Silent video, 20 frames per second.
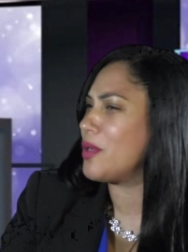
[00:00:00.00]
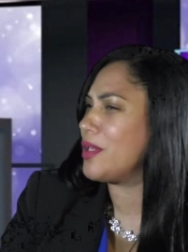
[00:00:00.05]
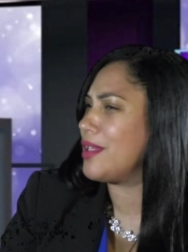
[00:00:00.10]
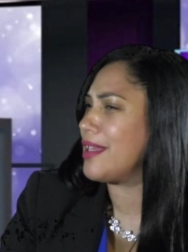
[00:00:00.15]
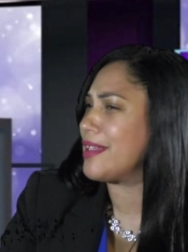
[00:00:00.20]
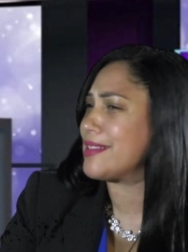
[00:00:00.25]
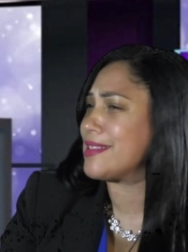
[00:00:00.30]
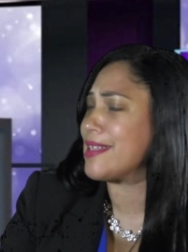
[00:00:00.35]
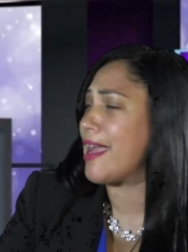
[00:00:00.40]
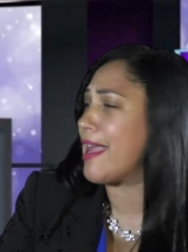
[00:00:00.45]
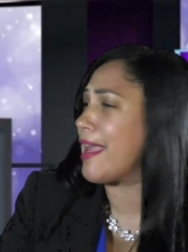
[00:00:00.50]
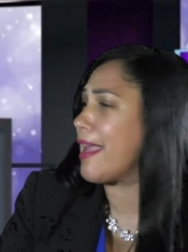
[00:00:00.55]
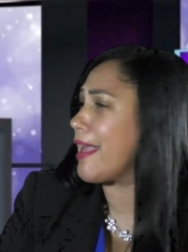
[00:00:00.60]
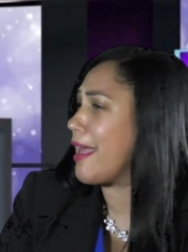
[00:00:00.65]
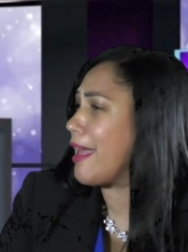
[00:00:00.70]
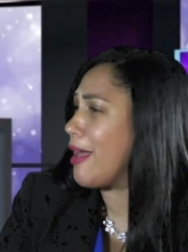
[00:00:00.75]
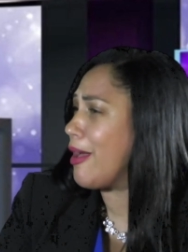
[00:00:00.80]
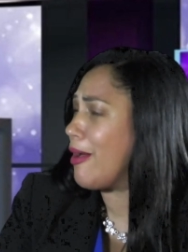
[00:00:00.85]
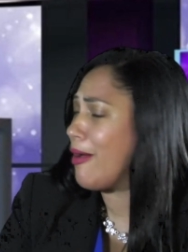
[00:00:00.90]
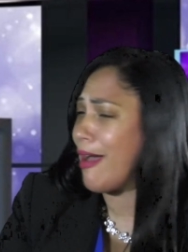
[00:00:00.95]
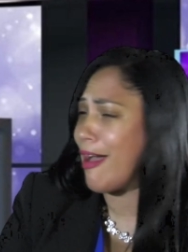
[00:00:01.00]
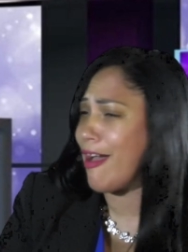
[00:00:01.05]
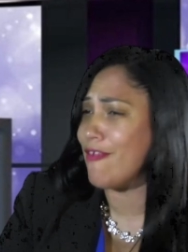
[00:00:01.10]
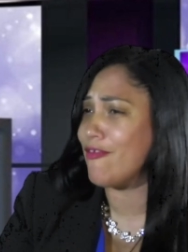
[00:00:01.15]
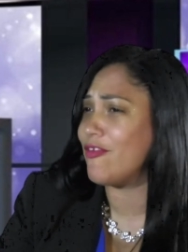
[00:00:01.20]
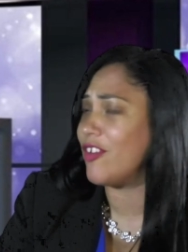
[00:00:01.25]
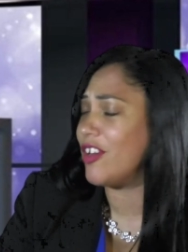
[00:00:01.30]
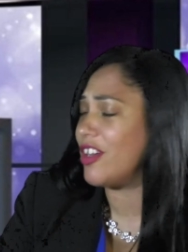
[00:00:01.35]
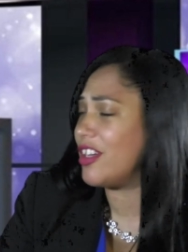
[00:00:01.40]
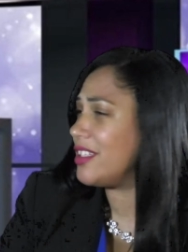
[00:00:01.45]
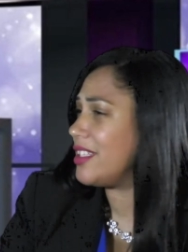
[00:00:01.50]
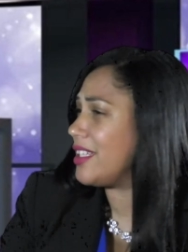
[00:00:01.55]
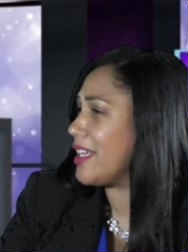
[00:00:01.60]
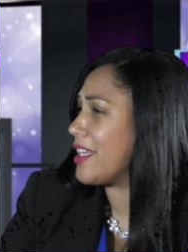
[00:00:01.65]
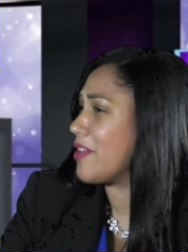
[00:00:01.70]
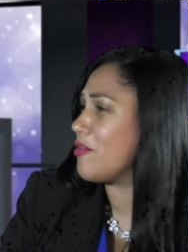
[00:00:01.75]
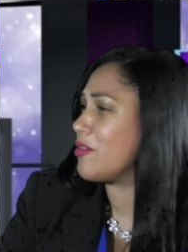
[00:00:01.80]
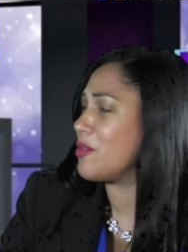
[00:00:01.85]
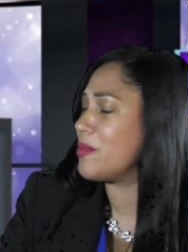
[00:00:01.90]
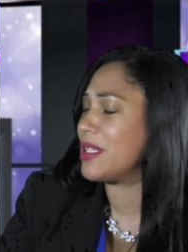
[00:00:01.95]
We like to hang out, have fun
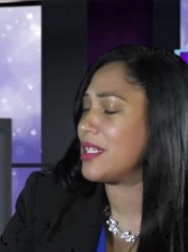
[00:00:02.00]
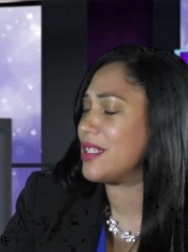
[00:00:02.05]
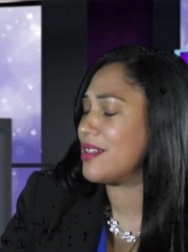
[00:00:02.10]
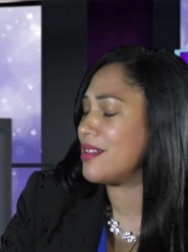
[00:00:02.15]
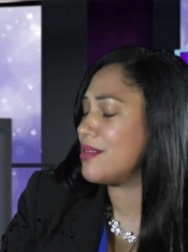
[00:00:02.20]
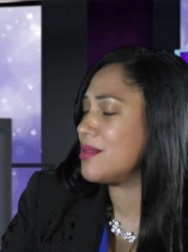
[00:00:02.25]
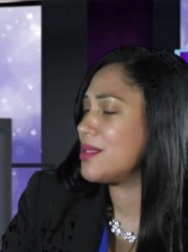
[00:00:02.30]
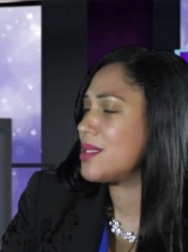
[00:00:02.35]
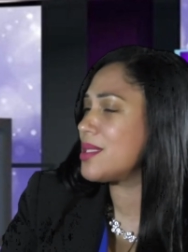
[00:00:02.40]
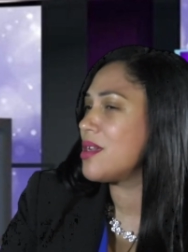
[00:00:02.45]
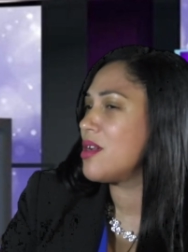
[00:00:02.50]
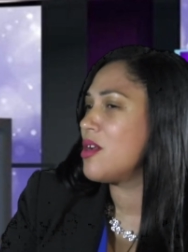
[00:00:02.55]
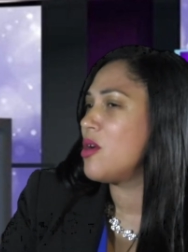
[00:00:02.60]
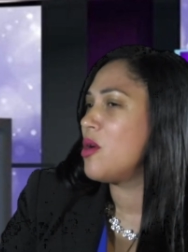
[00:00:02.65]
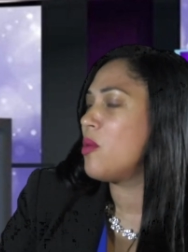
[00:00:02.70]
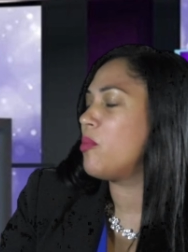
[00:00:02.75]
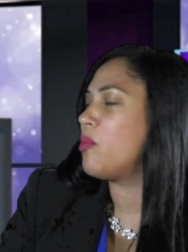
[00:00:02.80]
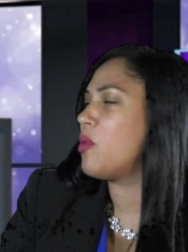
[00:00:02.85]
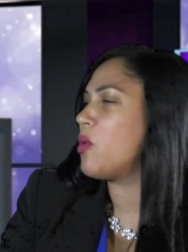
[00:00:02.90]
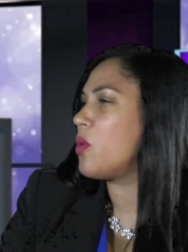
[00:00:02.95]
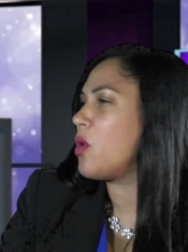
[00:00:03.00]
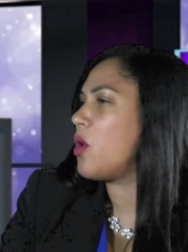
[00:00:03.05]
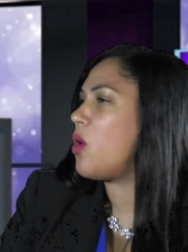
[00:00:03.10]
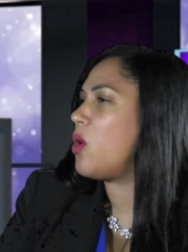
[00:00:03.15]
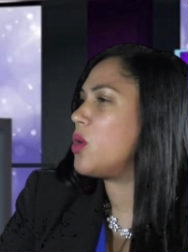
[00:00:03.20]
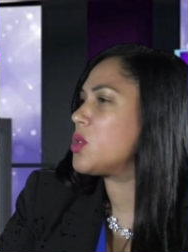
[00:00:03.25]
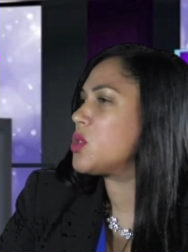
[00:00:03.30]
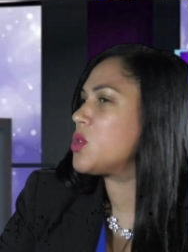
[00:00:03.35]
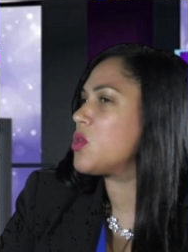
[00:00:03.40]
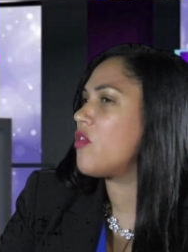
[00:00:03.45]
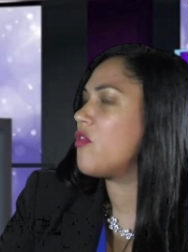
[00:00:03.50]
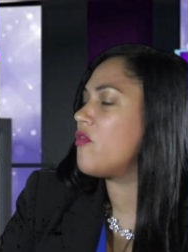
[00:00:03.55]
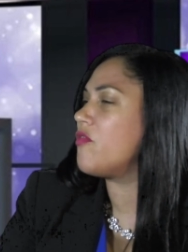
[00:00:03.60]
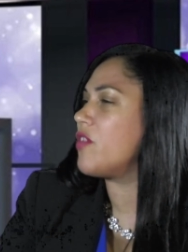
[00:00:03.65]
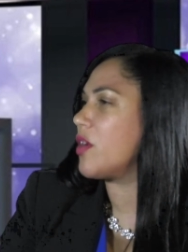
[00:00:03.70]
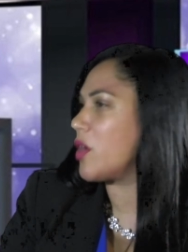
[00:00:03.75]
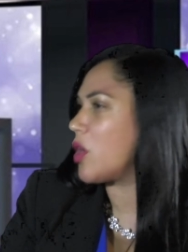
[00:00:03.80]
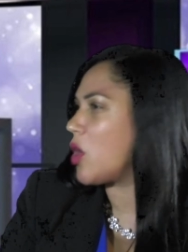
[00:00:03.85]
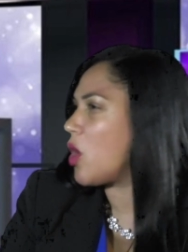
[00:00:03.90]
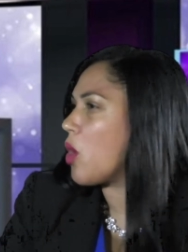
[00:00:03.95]
like everybody else, but we're also
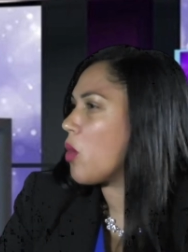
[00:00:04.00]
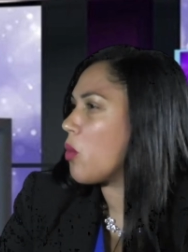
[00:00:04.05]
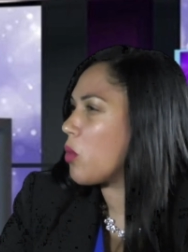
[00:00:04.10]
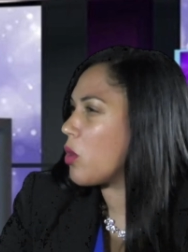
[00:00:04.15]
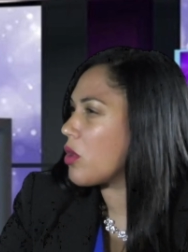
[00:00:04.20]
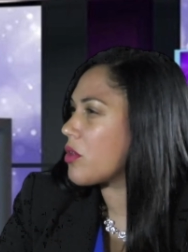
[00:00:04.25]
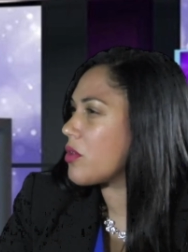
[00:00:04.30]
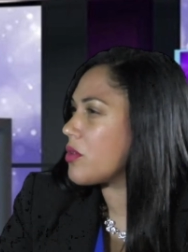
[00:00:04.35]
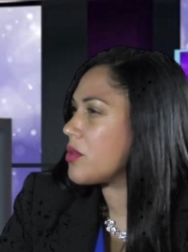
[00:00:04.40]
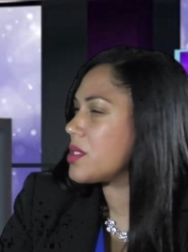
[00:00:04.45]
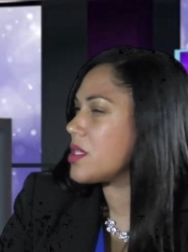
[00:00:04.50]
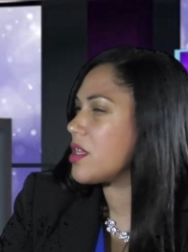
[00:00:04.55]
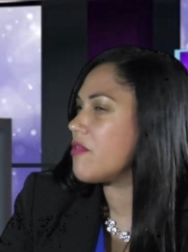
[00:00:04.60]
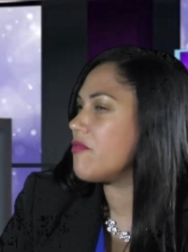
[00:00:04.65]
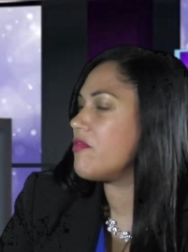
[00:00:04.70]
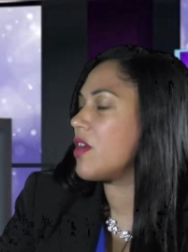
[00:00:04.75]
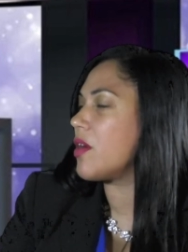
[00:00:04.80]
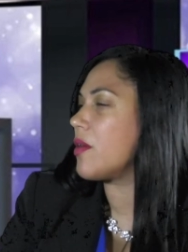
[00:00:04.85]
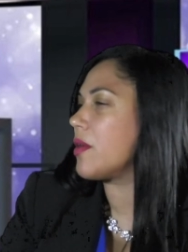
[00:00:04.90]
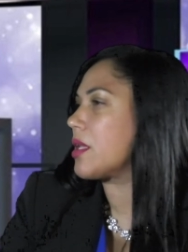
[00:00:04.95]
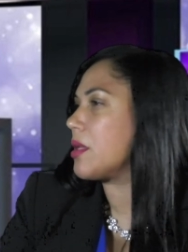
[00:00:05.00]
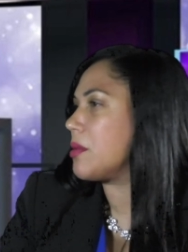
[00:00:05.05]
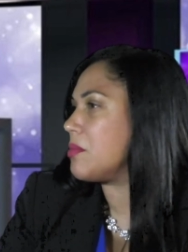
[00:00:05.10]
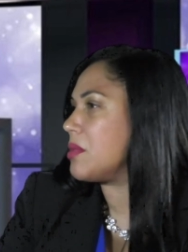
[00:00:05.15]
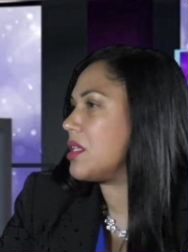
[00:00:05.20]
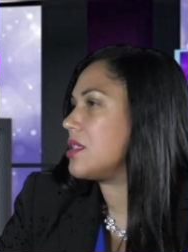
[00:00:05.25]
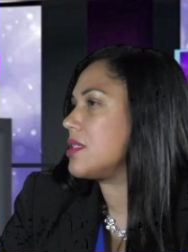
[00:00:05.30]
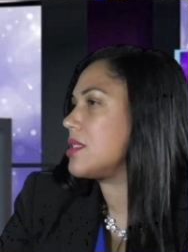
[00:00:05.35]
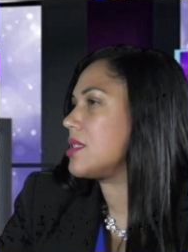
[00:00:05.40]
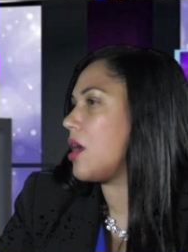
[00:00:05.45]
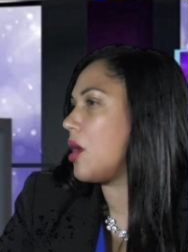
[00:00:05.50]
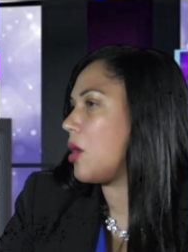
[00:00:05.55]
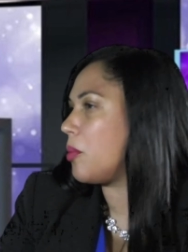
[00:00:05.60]
very hard workers and very committed to